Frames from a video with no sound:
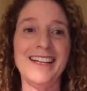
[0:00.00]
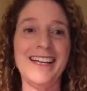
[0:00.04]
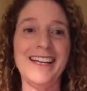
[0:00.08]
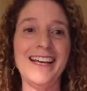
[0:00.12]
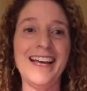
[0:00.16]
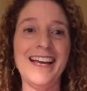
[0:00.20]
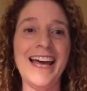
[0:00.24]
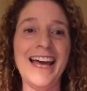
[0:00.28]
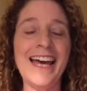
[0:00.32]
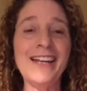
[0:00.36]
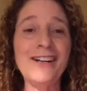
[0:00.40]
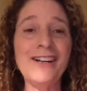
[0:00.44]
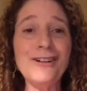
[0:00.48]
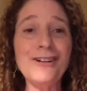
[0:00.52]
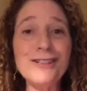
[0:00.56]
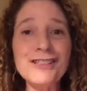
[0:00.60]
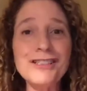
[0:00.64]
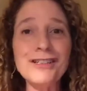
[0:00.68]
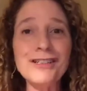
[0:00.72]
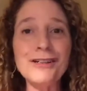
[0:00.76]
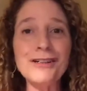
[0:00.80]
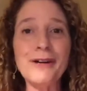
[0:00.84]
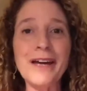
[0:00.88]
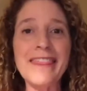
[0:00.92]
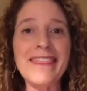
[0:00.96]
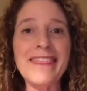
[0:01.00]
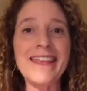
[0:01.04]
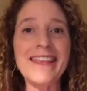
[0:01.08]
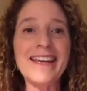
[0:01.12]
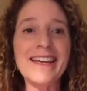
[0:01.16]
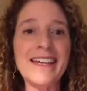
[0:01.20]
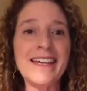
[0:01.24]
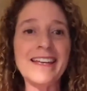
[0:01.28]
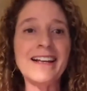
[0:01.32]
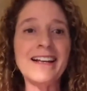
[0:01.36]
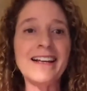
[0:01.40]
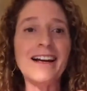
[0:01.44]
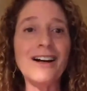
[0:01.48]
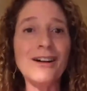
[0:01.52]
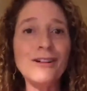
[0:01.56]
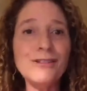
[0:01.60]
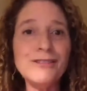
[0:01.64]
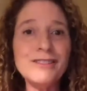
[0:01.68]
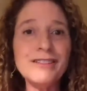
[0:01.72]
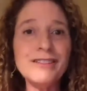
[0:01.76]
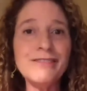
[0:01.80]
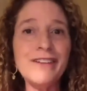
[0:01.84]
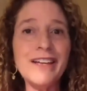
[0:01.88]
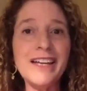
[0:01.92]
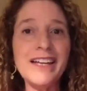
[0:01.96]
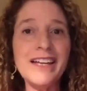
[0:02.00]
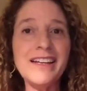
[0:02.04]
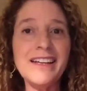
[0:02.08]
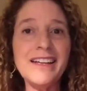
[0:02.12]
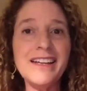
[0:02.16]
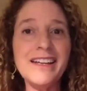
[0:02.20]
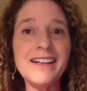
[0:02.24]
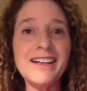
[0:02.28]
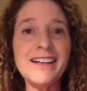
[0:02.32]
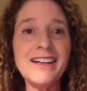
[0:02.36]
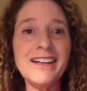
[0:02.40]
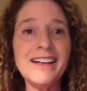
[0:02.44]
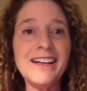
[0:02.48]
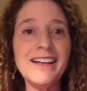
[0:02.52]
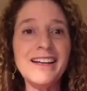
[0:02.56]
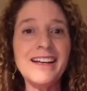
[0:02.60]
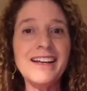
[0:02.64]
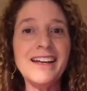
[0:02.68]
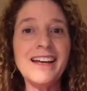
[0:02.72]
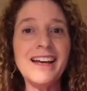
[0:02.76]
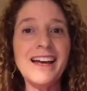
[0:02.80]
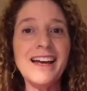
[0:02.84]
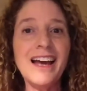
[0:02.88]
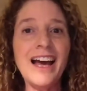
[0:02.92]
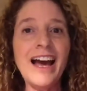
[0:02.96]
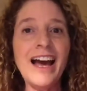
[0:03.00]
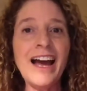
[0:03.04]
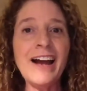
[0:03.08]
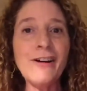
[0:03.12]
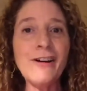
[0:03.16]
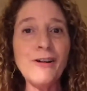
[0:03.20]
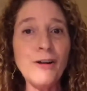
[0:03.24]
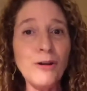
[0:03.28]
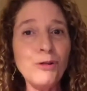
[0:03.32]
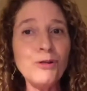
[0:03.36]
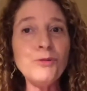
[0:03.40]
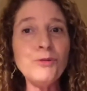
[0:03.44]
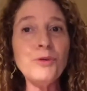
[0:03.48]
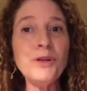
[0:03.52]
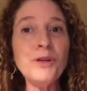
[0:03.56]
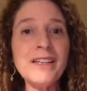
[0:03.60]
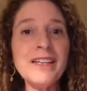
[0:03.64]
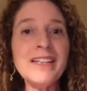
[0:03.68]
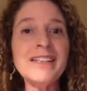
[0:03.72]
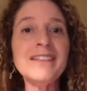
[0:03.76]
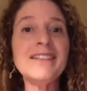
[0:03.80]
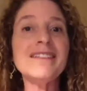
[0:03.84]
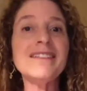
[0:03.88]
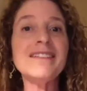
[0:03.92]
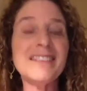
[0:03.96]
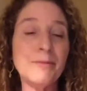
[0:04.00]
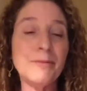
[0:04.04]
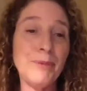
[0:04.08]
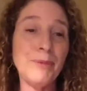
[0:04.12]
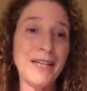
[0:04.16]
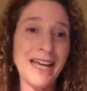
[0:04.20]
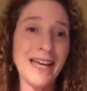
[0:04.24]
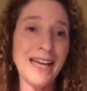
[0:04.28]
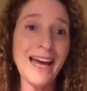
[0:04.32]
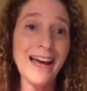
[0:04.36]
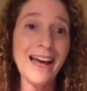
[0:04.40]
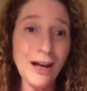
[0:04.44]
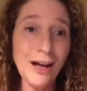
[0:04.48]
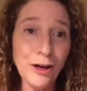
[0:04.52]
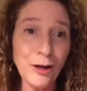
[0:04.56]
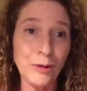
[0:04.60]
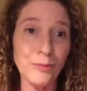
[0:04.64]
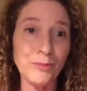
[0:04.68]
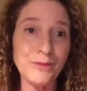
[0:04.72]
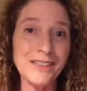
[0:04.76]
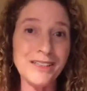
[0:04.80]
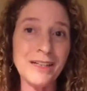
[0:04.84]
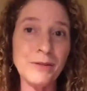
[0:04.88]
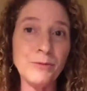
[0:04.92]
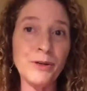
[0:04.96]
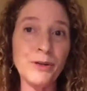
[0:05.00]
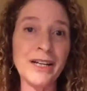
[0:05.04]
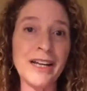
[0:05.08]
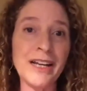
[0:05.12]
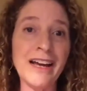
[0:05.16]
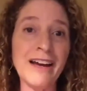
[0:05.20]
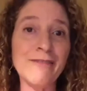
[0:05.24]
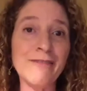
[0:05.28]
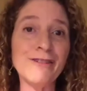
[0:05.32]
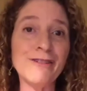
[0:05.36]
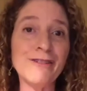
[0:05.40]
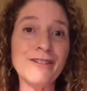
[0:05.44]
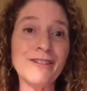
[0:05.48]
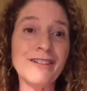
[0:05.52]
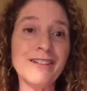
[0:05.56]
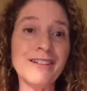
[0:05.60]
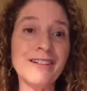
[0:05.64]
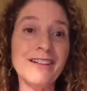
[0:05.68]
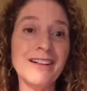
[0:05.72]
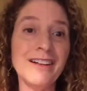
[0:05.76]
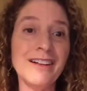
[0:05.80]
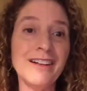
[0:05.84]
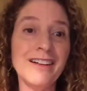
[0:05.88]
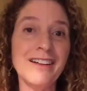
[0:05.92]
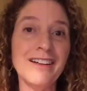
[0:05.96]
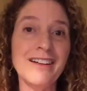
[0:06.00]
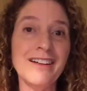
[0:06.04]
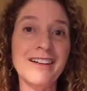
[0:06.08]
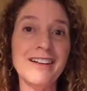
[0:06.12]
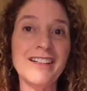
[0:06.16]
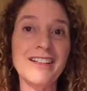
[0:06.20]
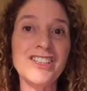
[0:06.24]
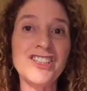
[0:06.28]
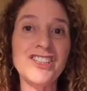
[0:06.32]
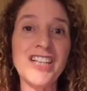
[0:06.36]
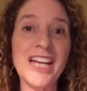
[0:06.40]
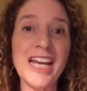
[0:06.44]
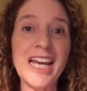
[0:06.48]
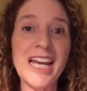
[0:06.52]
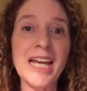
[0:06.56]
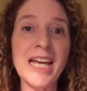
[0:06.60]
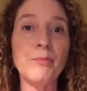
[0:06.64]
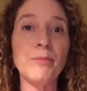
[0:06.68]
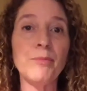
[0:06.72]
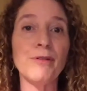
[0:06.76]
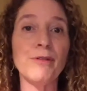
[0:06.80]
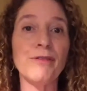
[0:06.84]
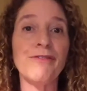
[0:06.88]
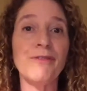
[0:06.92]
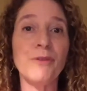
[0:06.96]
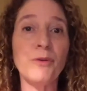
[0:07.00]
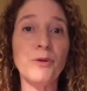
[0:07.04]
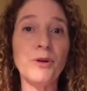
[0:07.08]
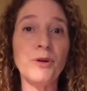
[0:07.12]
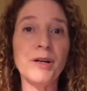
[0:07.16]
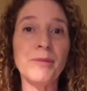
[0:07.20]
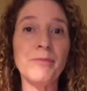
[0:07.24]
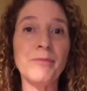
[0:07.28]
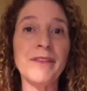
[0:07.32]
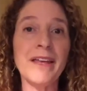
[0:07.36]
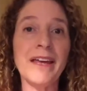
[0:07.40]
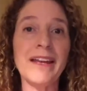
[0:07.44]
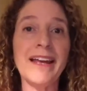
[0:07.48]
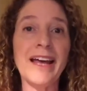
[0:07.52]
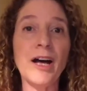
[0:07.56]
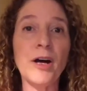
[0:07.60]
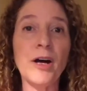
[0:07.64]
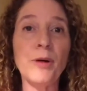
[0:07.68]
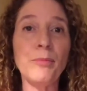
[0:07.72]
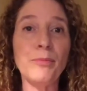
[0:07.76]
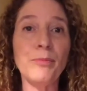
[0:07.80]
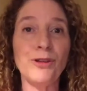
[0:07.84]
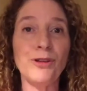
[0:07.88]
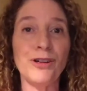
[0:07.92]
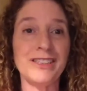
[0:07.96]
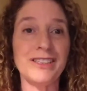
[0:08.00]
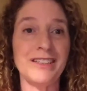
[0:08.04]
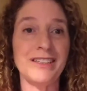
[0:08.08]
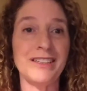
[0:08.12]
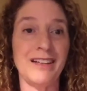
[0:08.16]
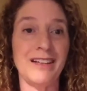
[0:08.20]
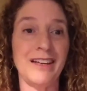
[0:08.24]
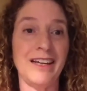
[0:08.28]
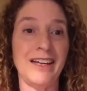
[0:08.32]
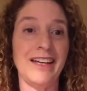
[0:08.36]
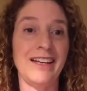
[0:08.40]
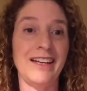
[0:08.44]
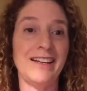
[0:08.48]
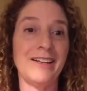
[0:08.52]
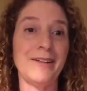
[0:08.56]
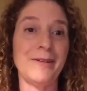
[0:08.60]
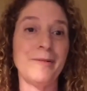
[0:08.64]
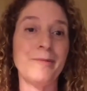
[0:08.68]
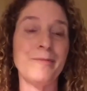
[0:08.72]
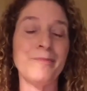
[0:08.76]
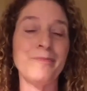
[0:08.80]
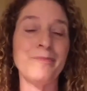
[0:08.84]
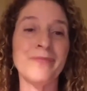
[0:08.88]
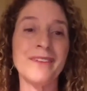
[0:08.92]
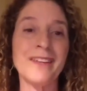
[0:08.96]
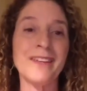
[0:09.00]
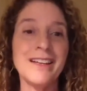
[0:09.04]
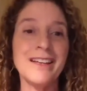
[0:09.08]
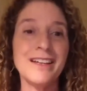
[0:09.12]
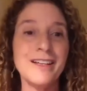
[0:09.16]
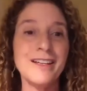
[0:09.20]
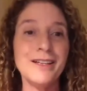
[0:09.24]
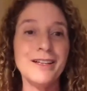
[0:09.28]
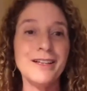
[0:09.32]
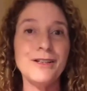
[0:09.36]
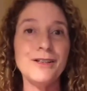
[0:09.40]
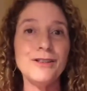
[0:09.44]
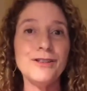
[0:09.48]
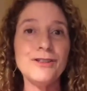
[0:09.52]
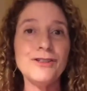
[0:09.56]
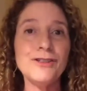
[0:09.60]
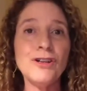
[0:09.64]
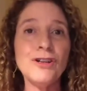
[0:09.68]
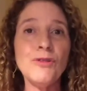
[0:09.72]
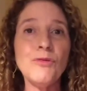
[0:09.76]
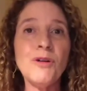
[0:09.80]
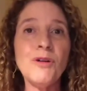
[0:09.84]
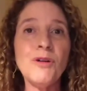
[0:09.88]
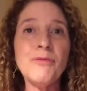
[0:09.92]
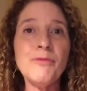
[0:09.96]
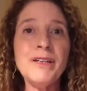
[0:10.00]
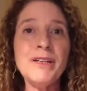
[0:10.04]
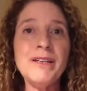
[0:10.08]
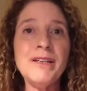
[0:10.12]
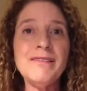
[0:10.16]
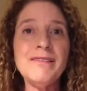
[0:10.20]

And also, I think, in cultivating our own willingness to be helped in whatever shape or form that help looks like. So what we